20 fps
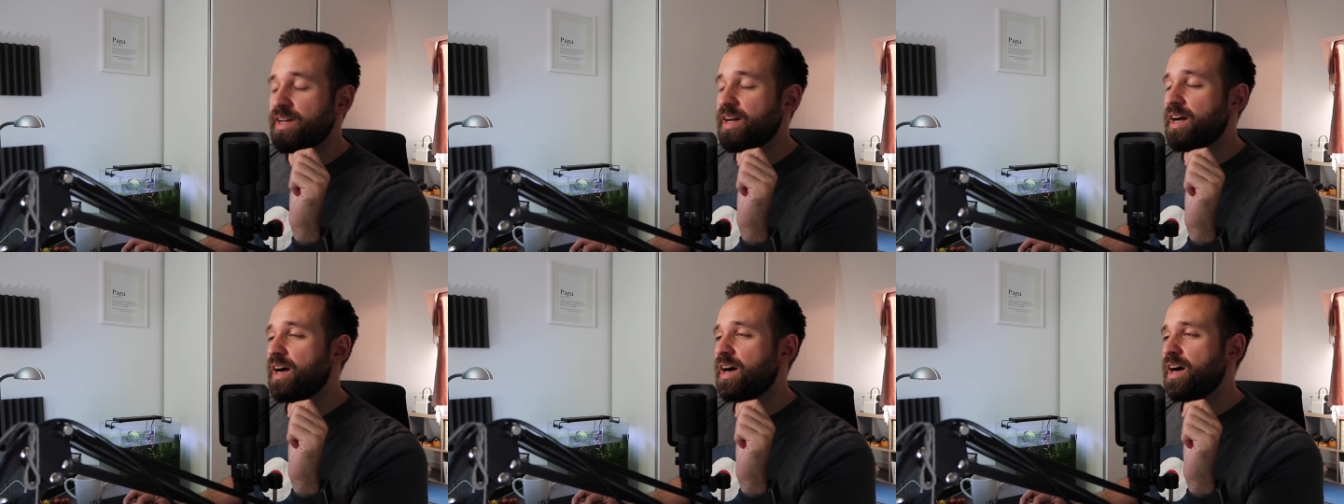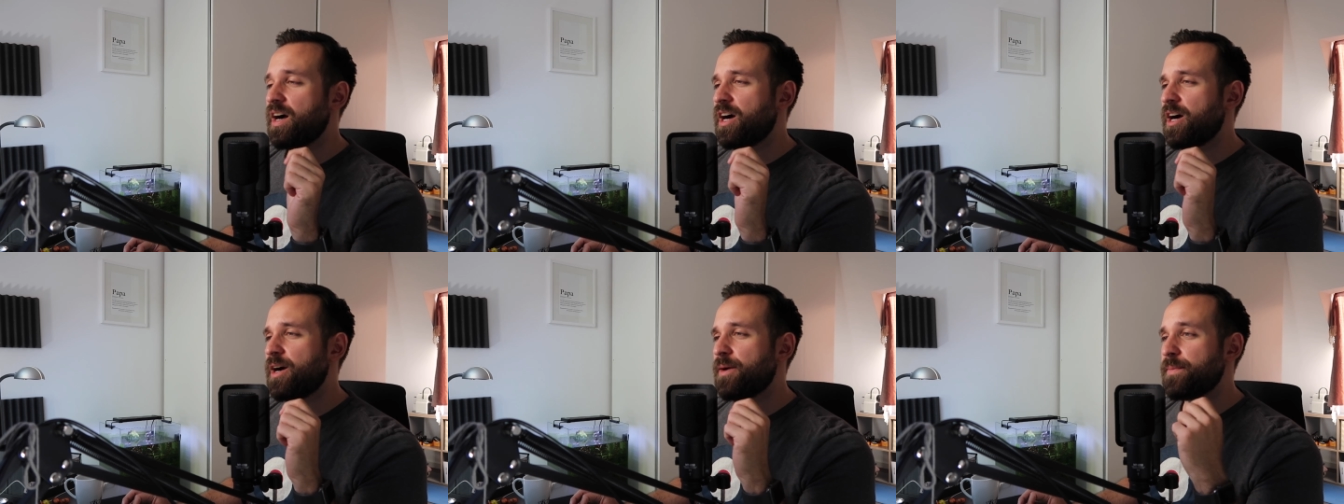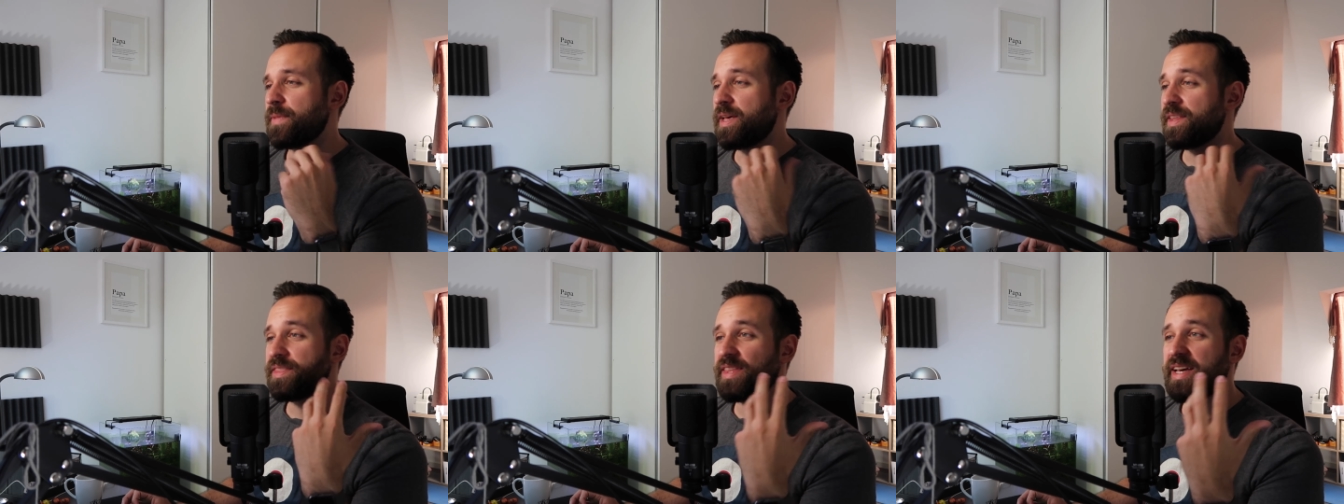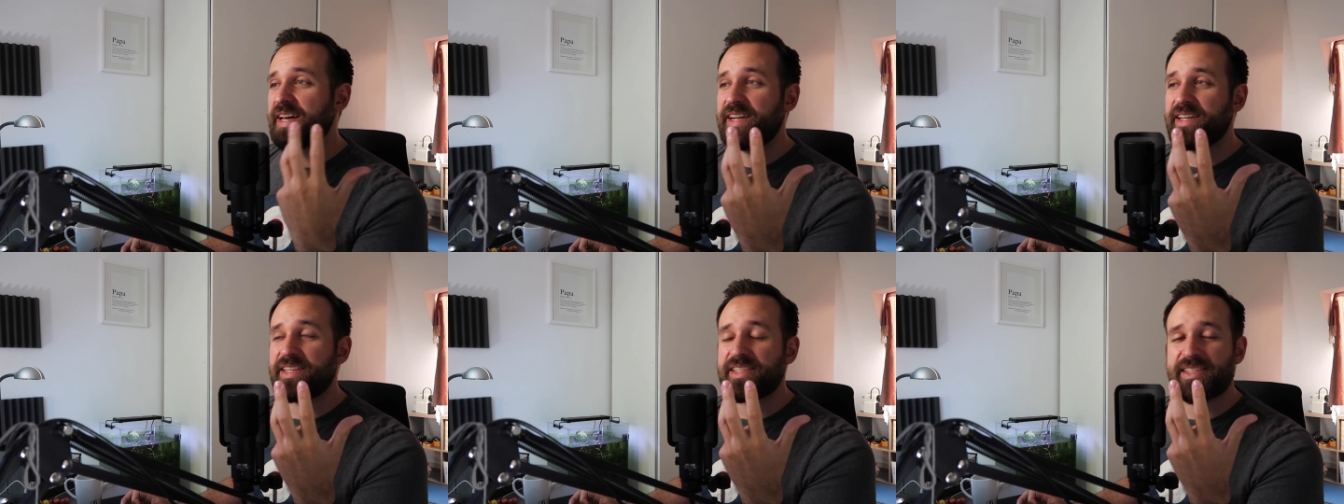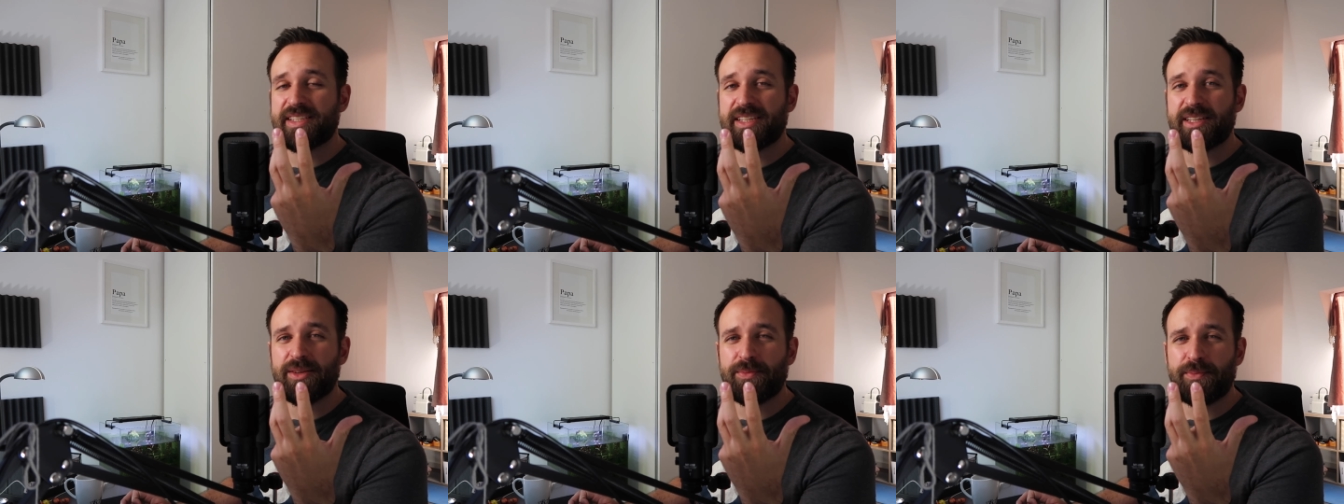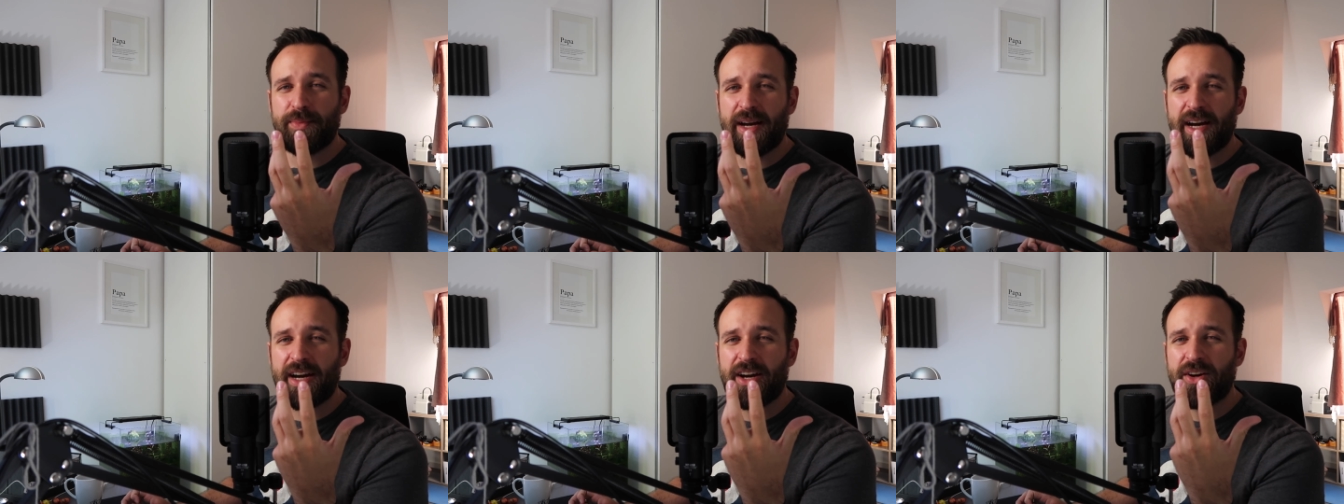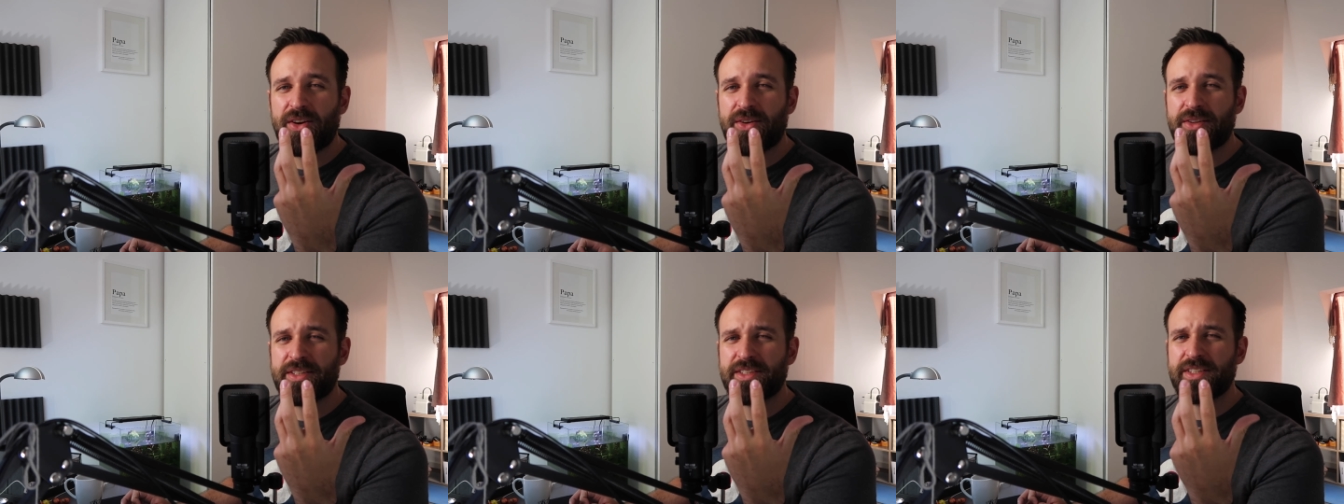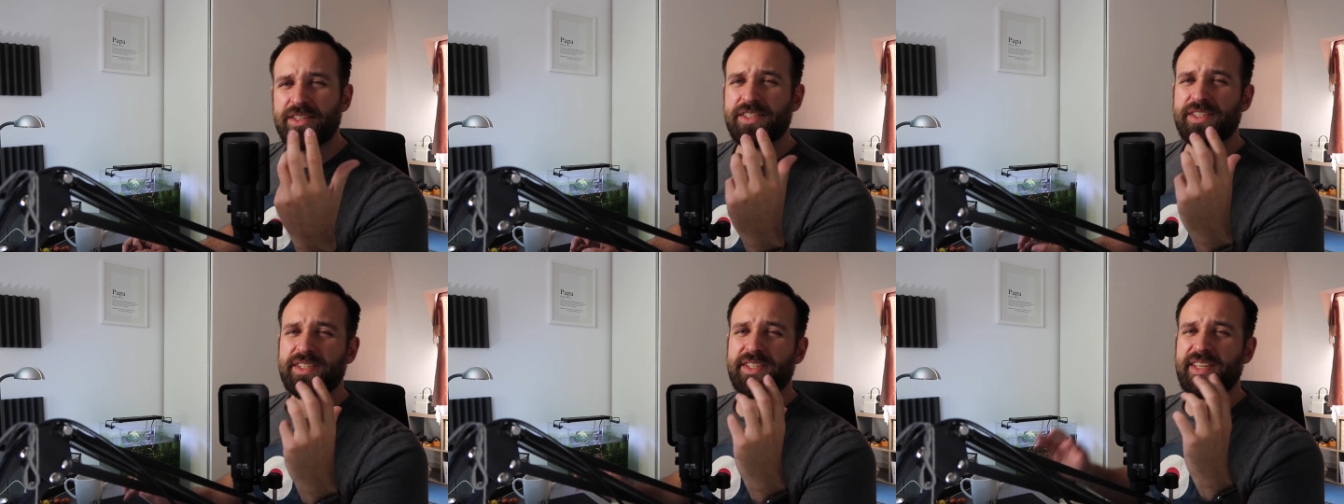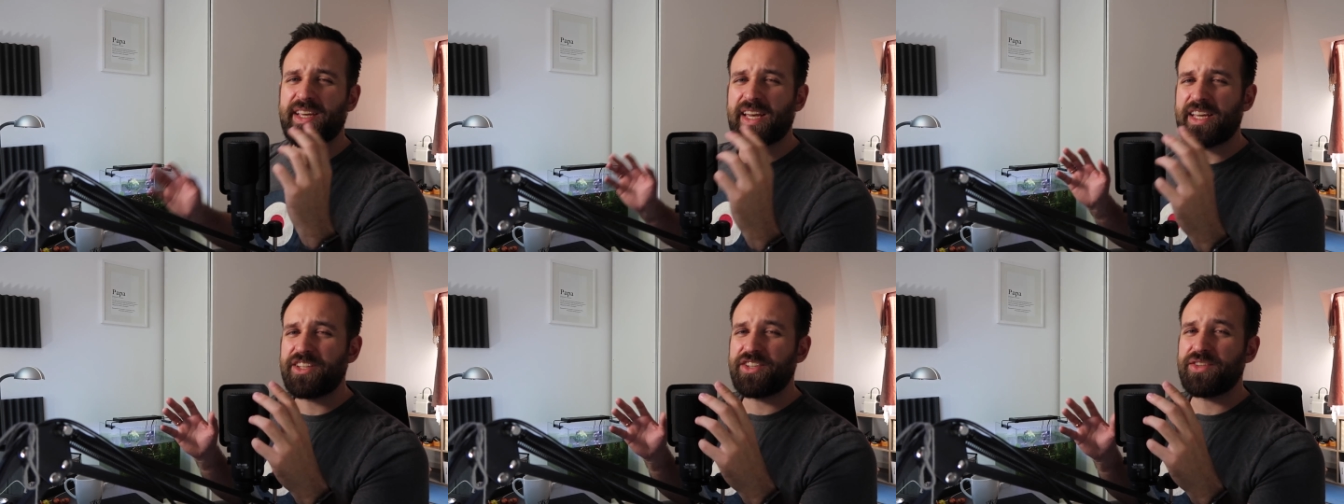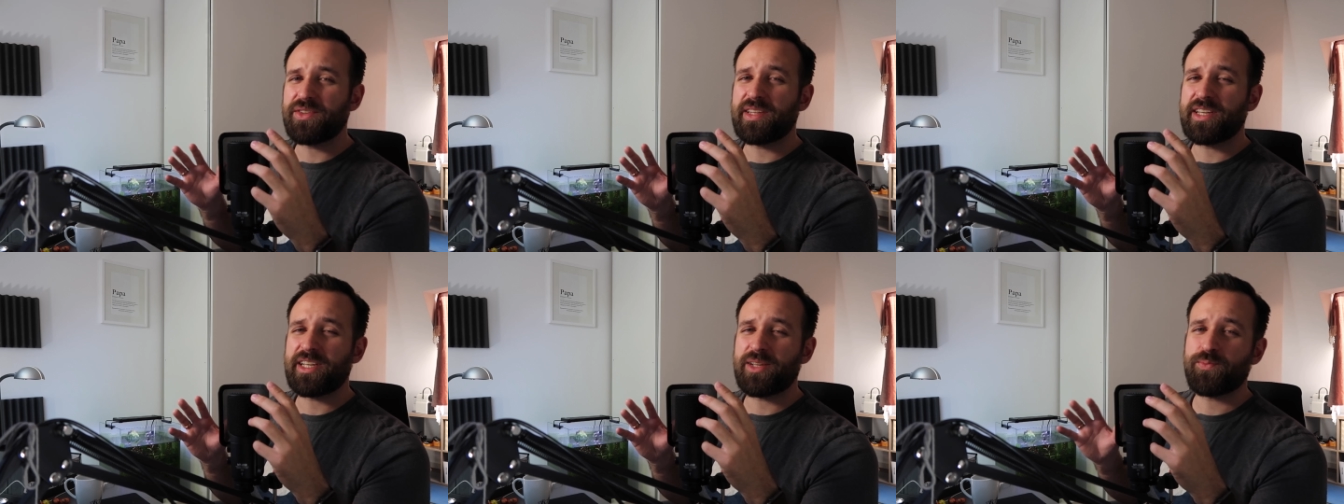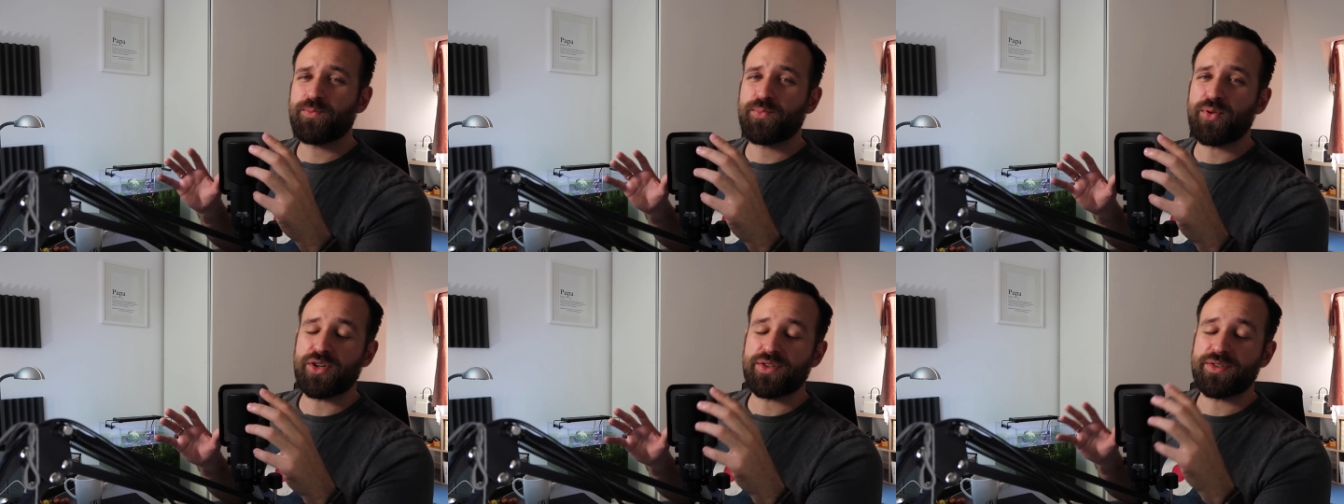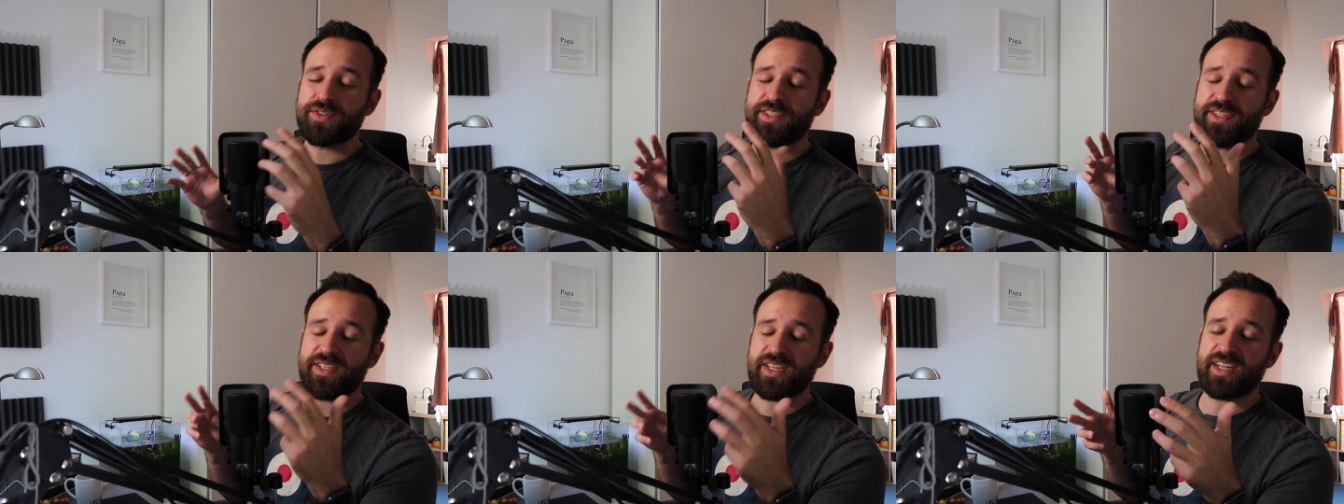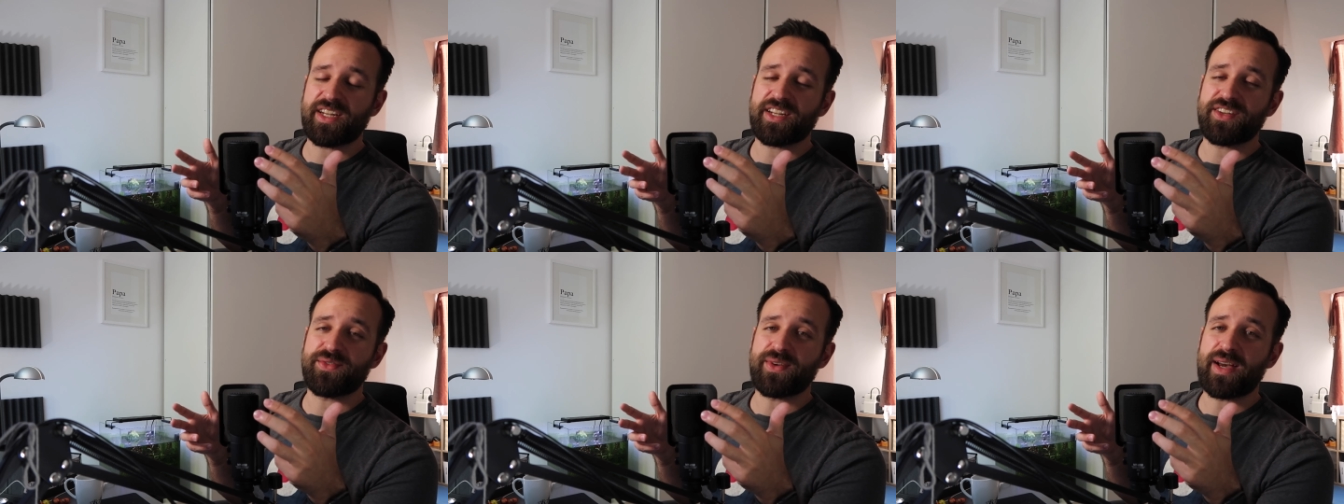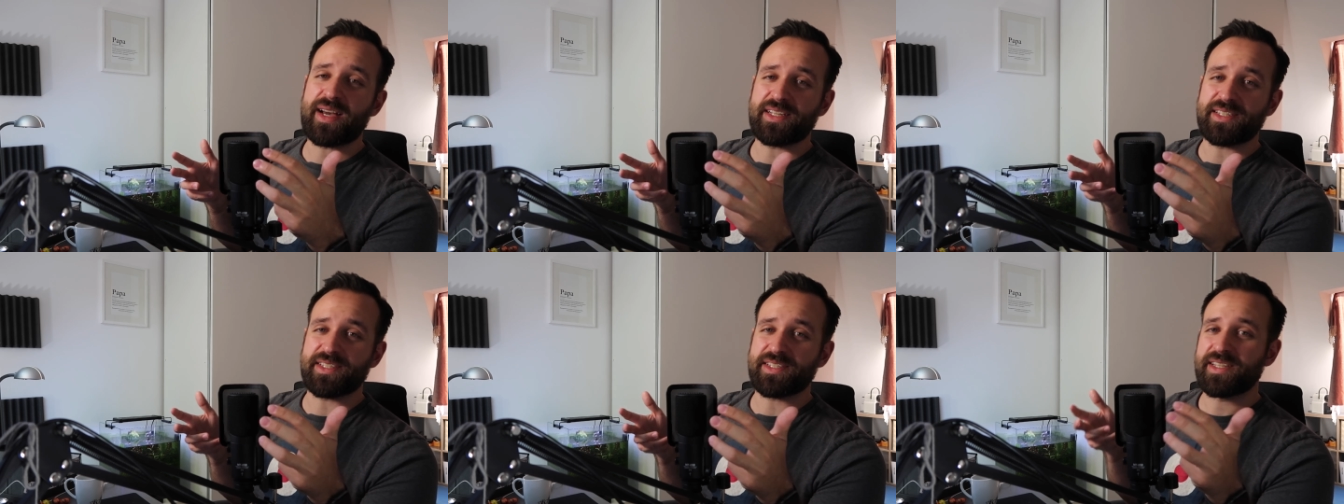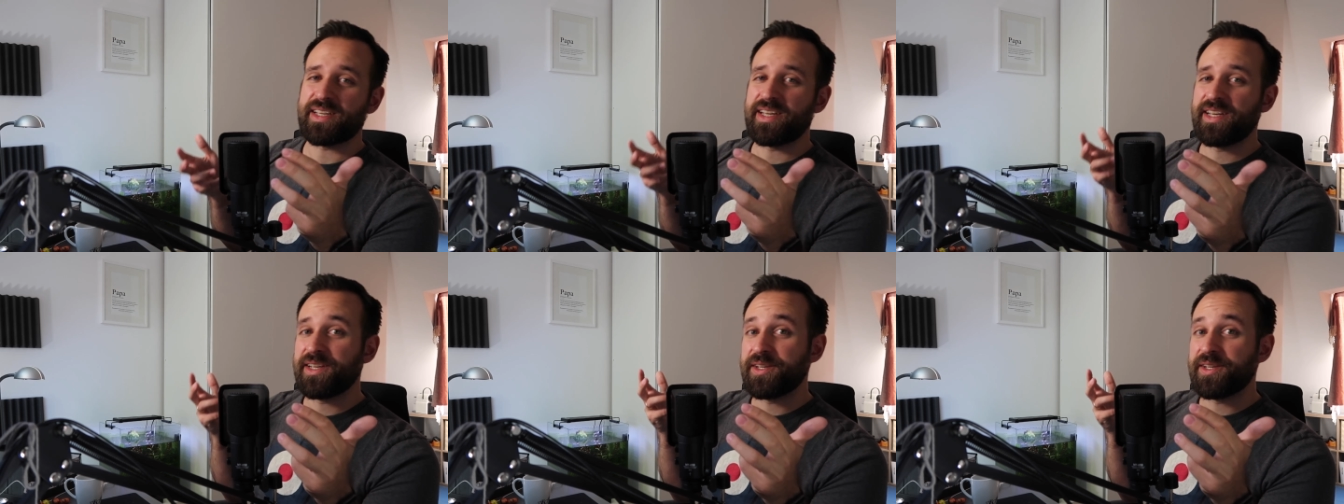um, and that is about scheduling posts in advance.